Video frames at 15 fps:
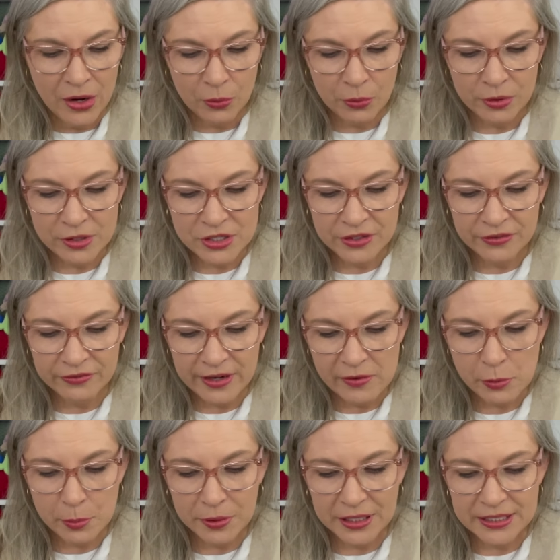Where is your
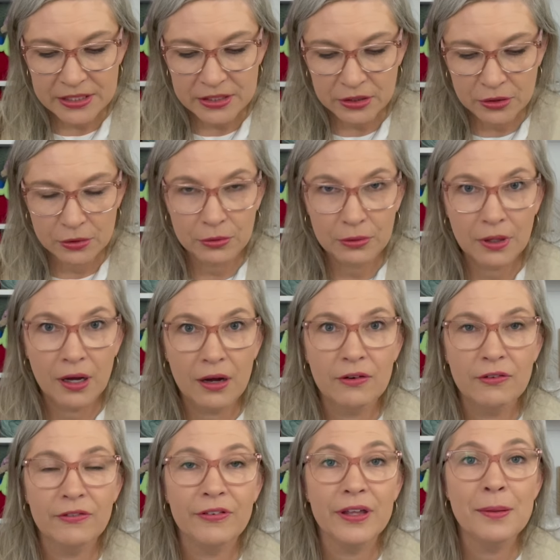favorite place to cool
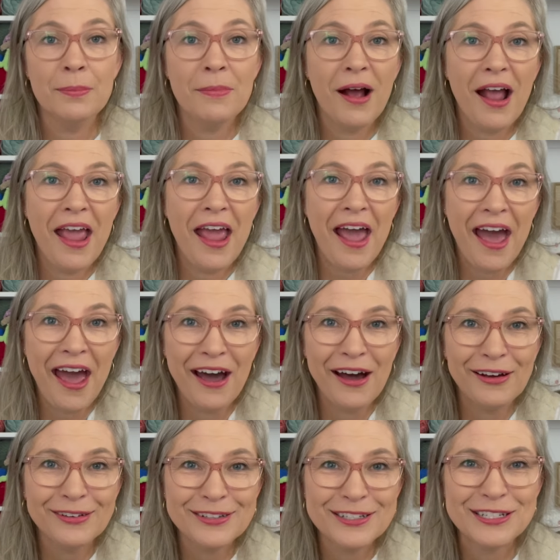off? In my
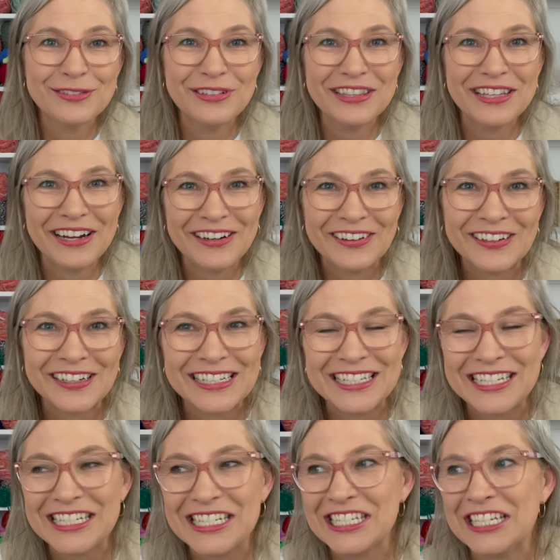house with air
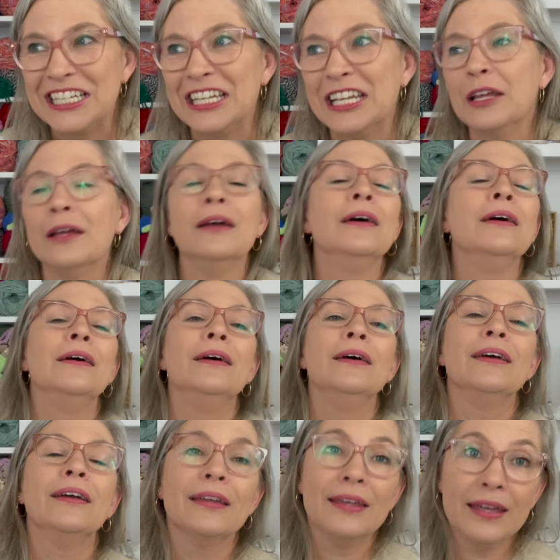condition.
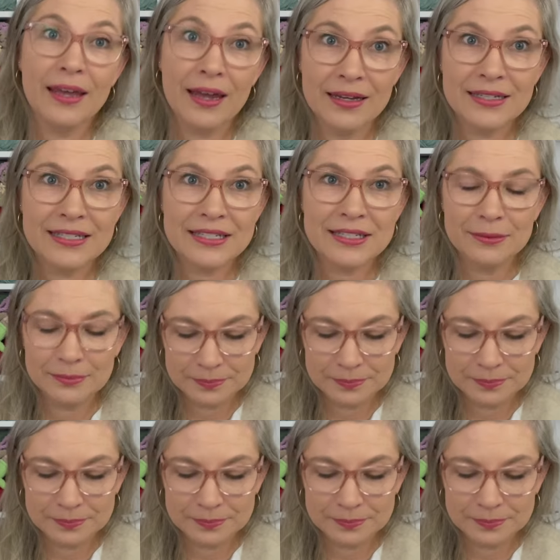Yes.